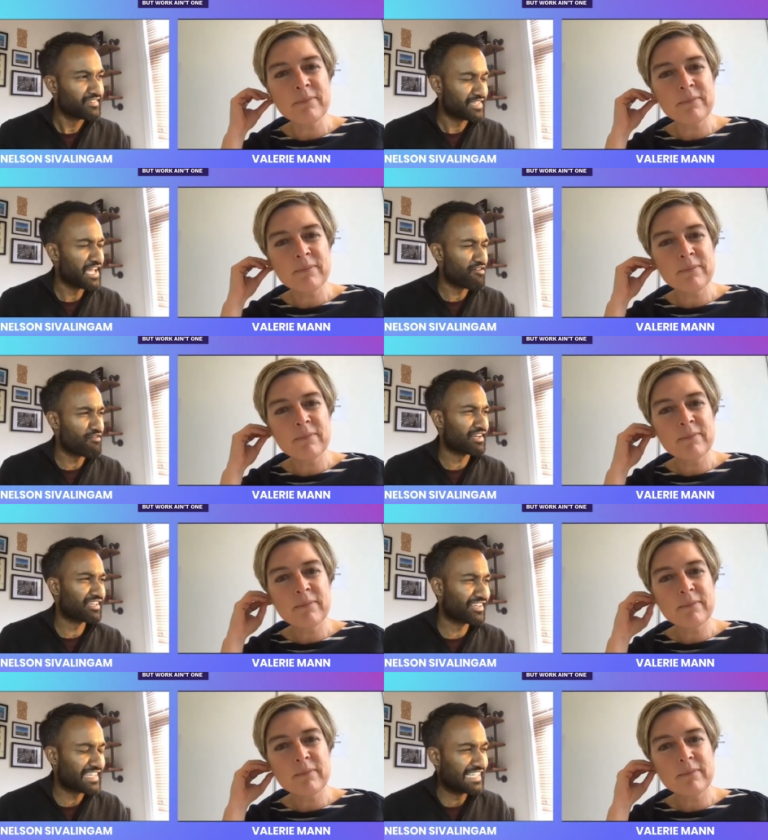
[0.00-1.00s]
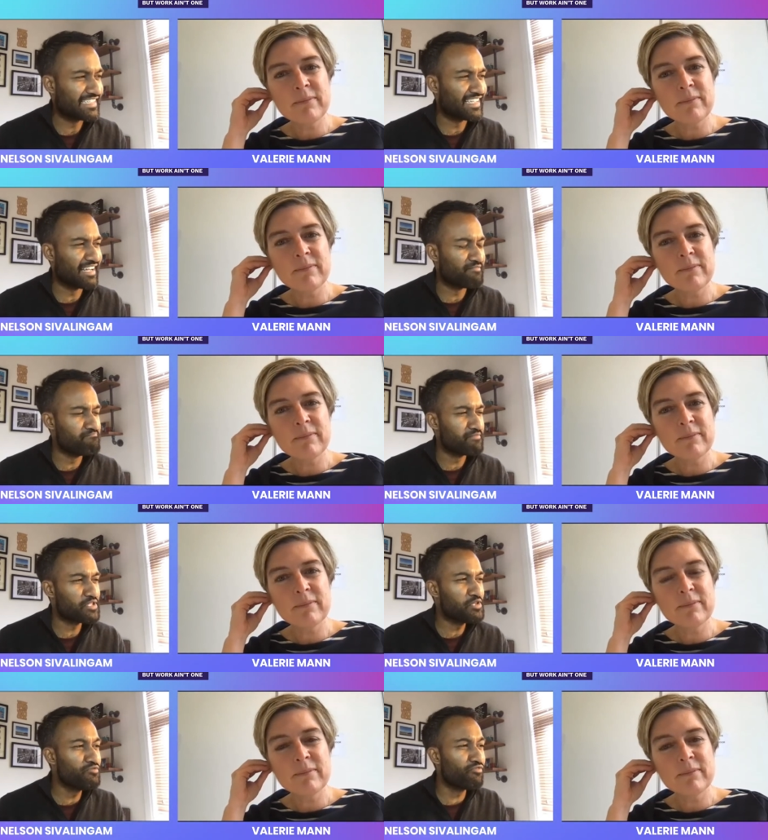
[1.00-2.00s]
Speaker 1: yeah really like that um
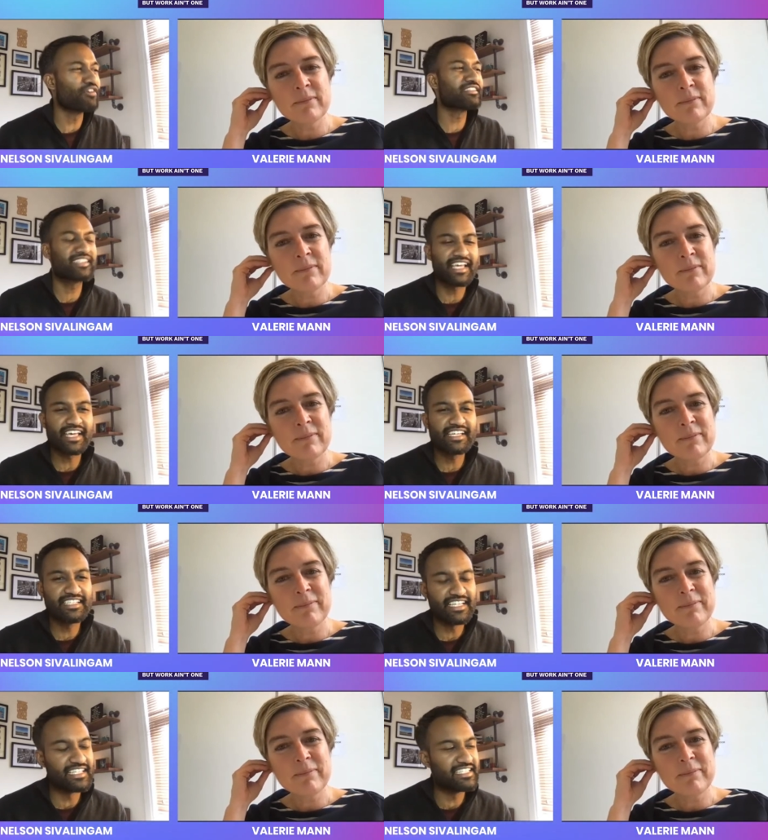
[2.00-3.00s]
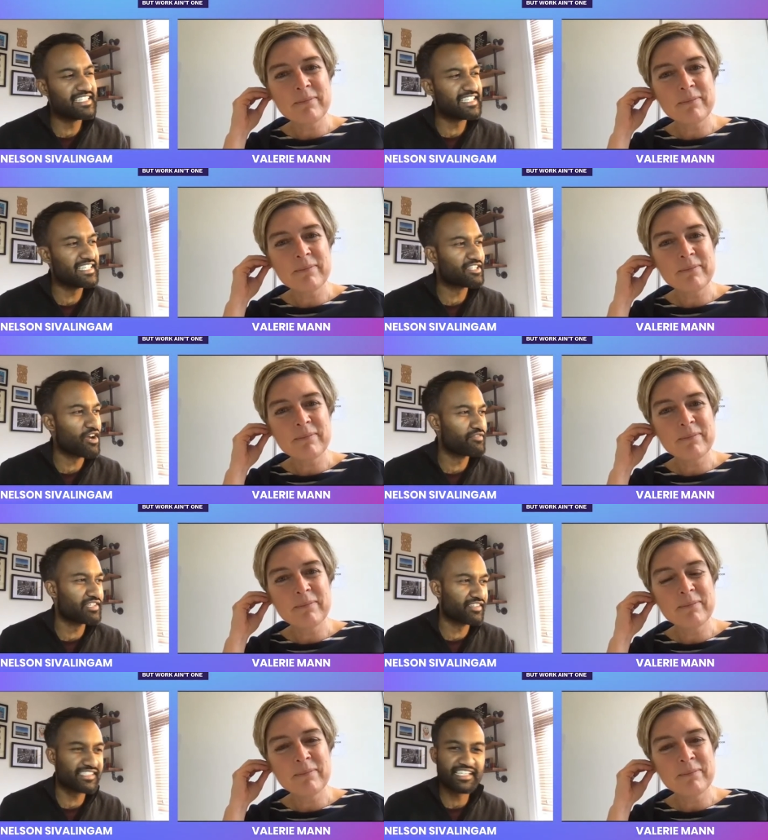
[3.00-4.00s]
you volunteered in the
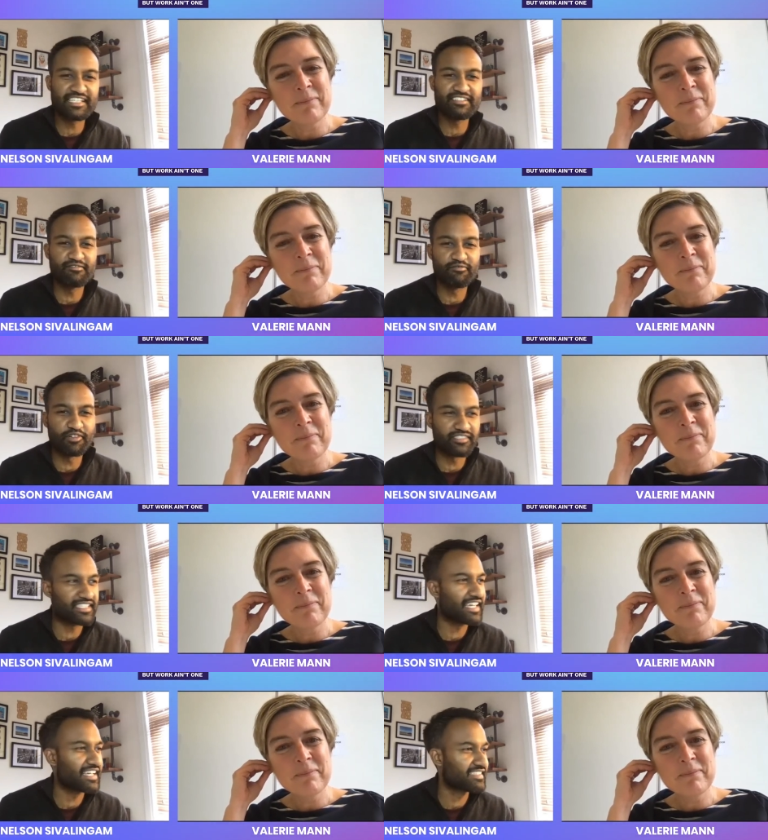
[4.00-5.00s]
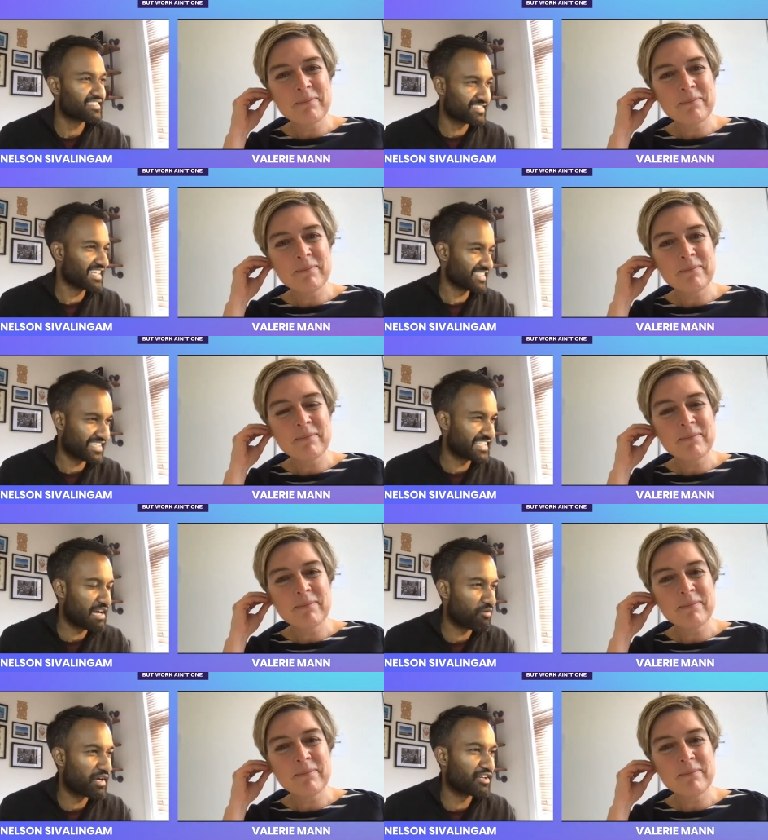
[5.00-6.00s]
covid-19 volunteer testing
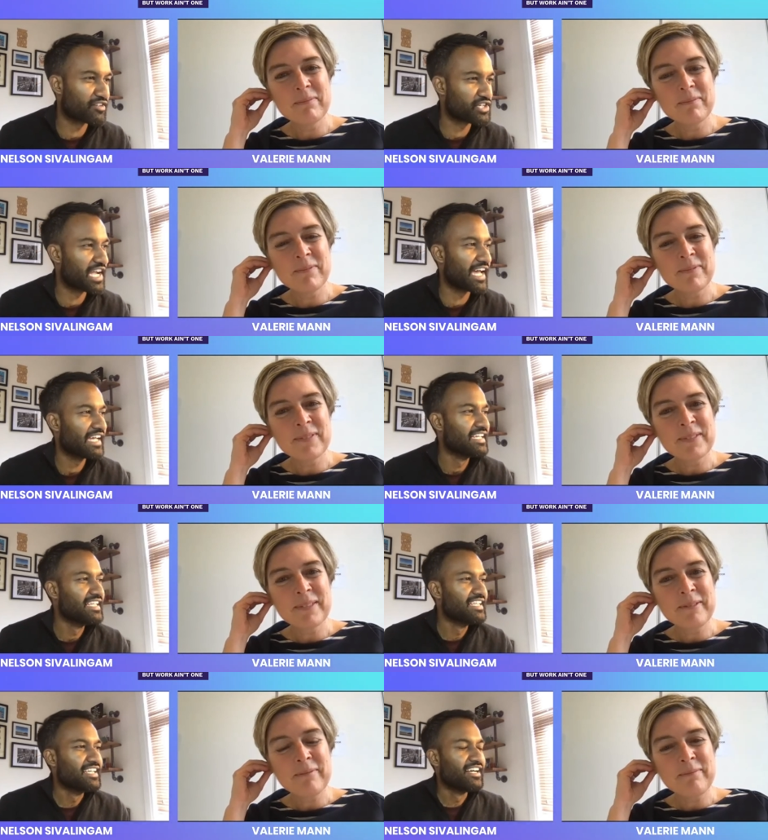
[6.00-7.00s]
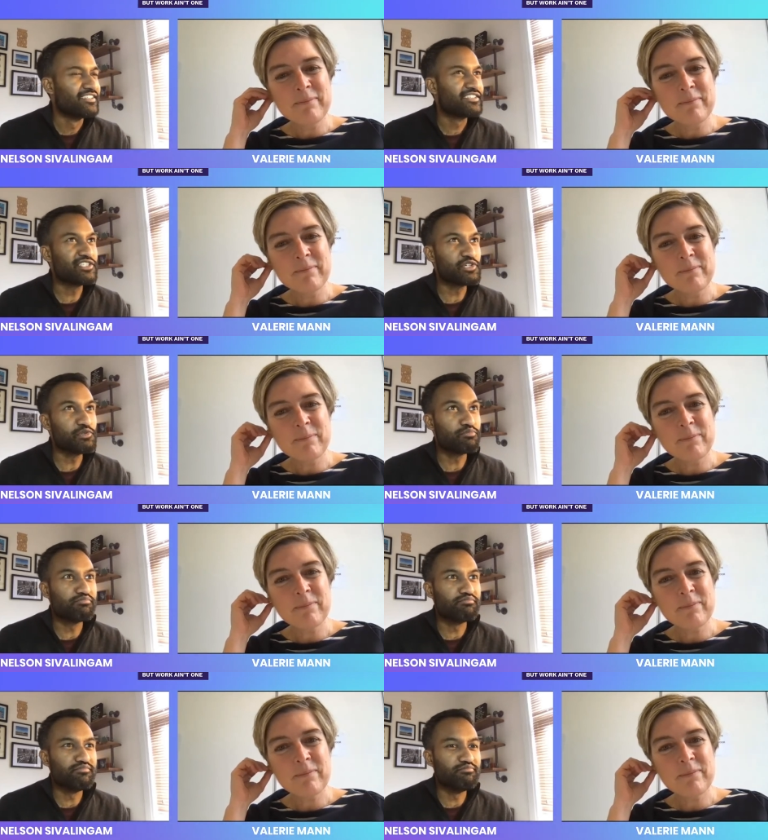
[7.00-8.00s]
network last year. Did you
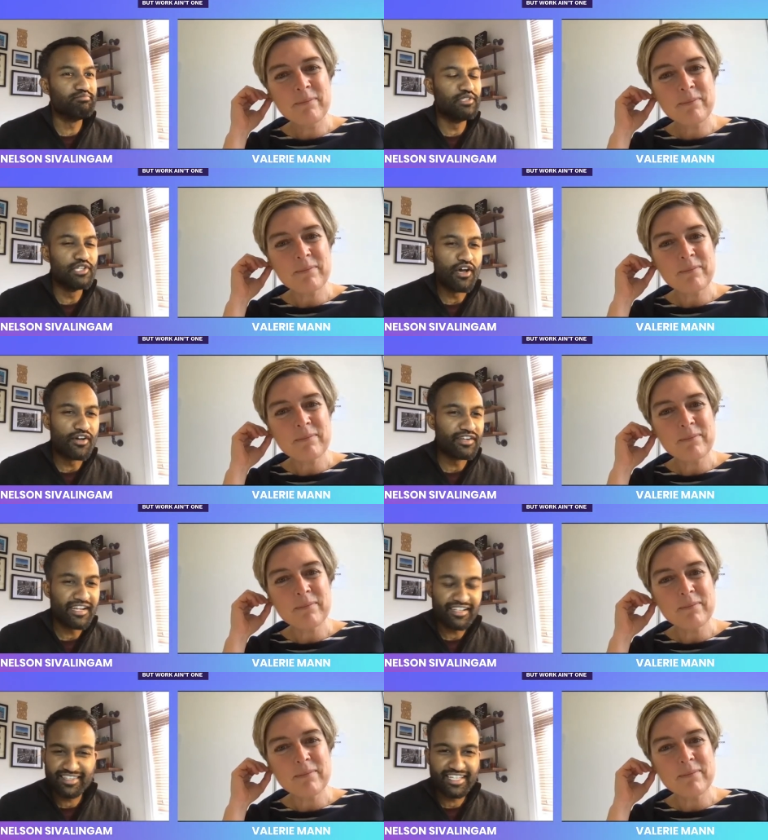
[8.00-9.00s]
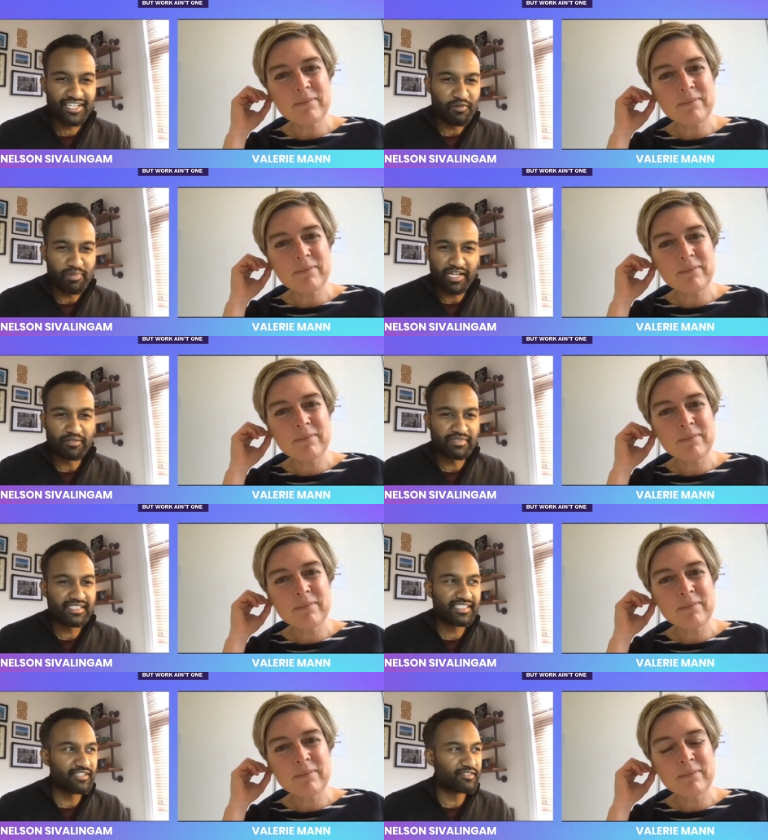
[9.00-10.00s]
learn anything or pick up any
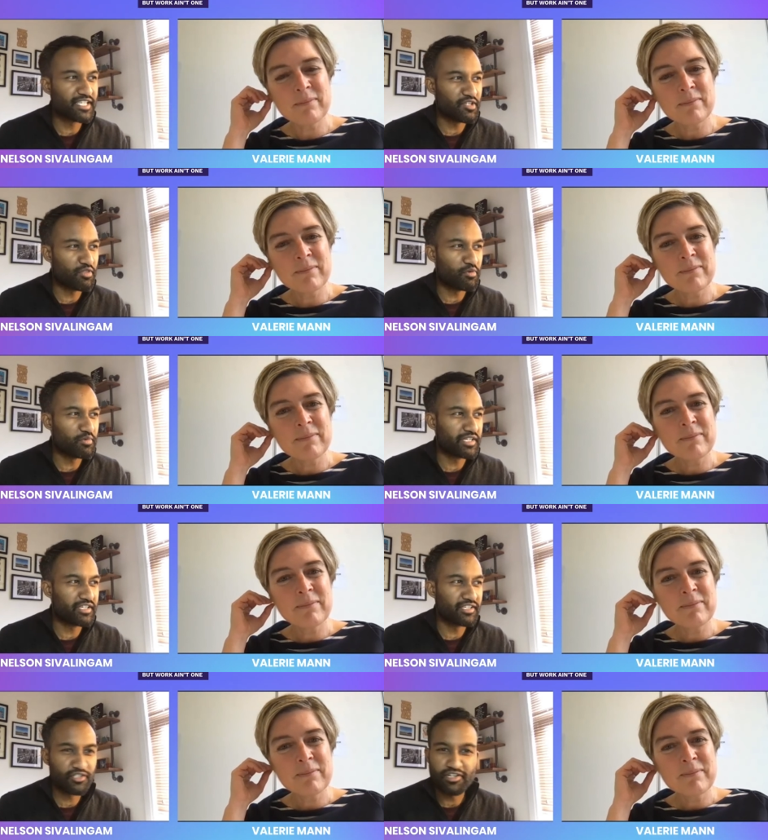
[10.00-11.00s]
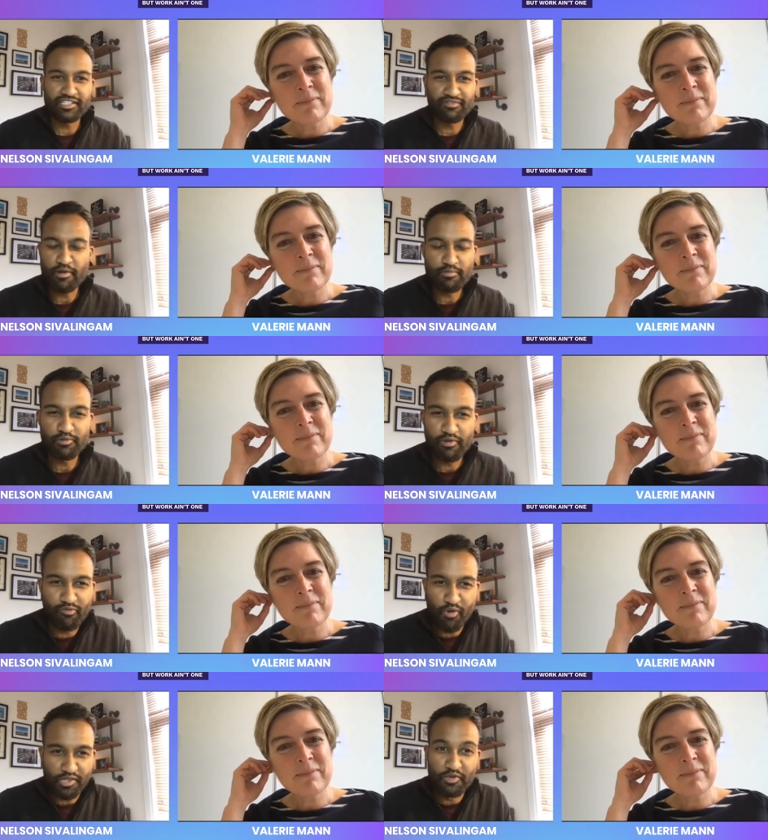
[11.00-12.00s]
skills that you thought were kind of transferable with
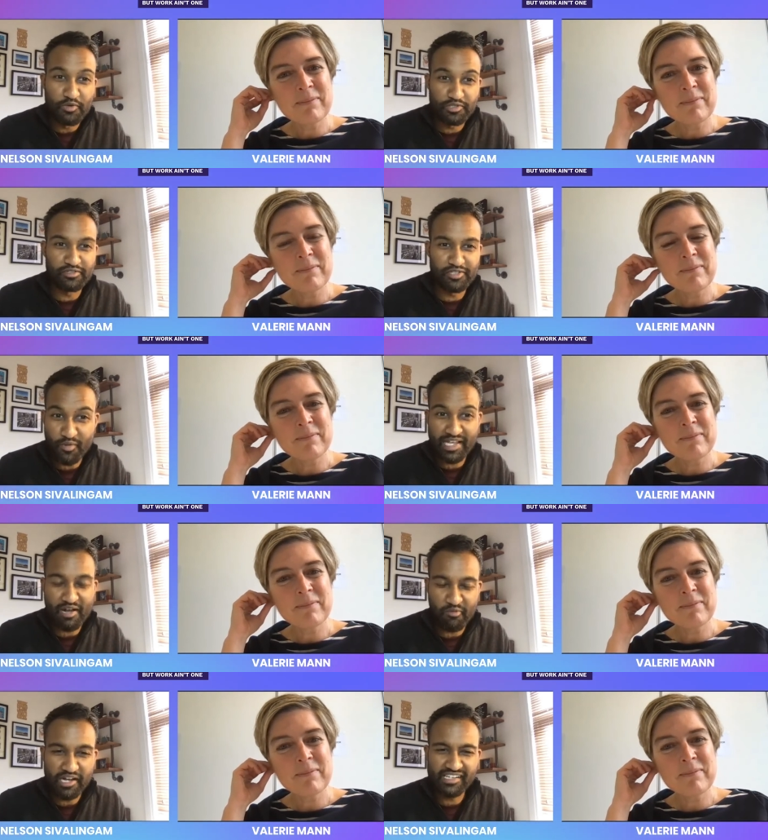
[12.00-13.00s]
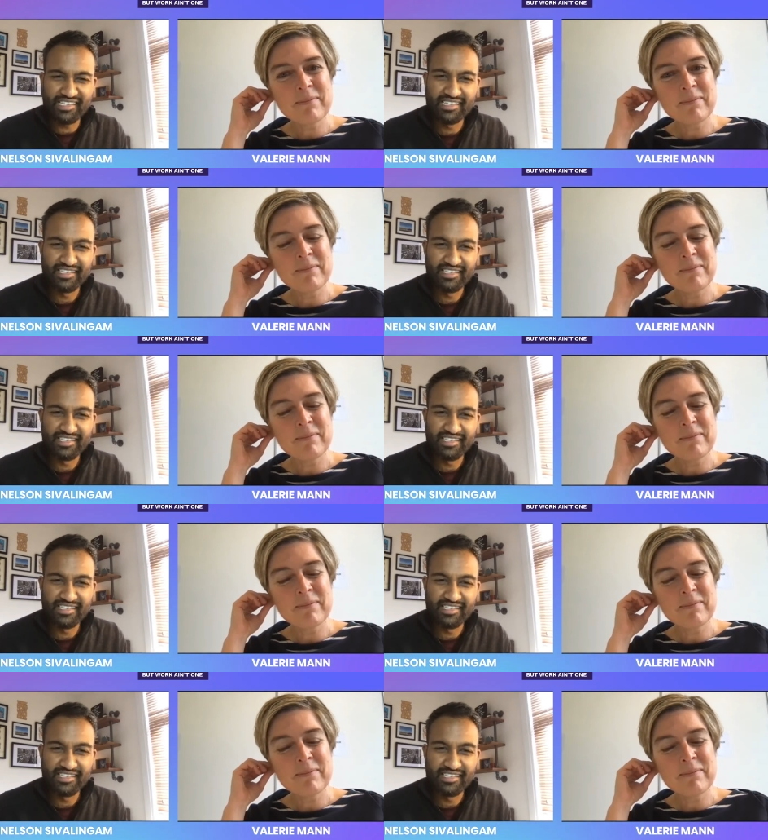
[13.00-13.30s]
what you're doing at work?